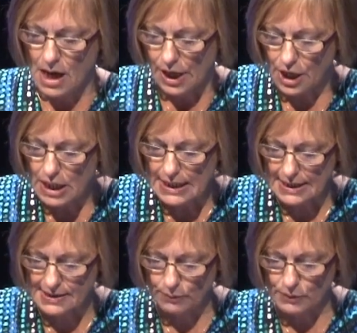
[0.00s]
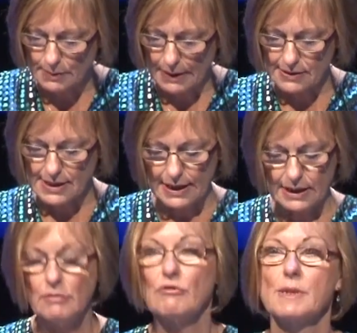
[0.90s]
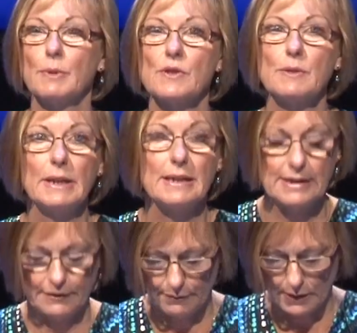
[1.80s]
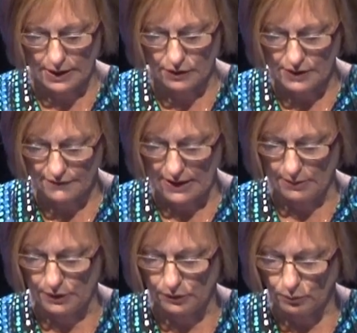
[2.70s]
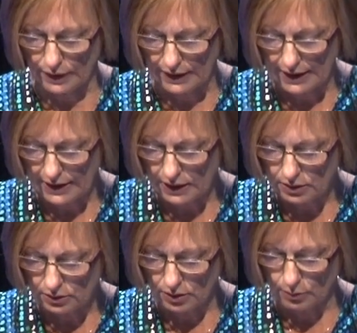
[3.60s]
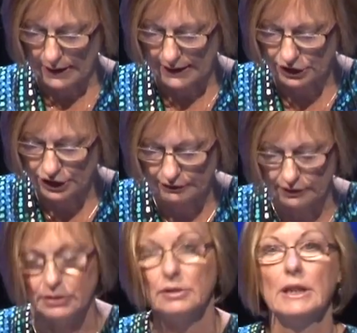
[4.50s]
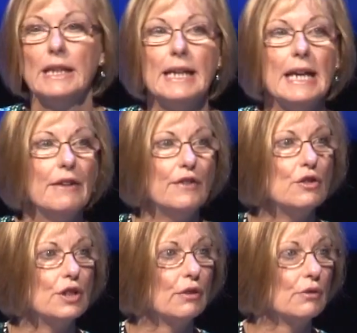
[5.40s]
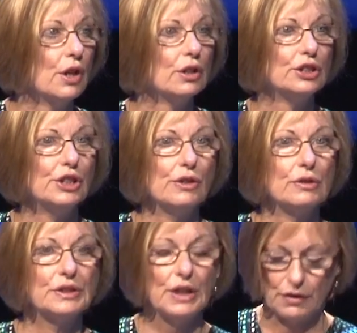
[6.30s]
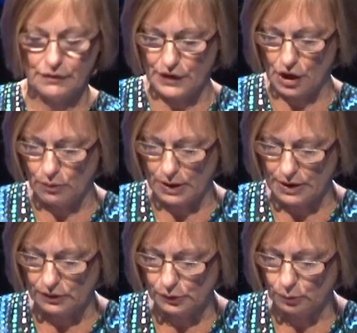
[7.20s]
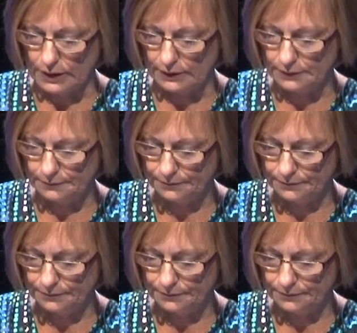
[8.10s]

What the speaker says: An early lesson was about taking responsibility for my own development, whether clinical or managerial. If you don't nurture yourself, no one else will.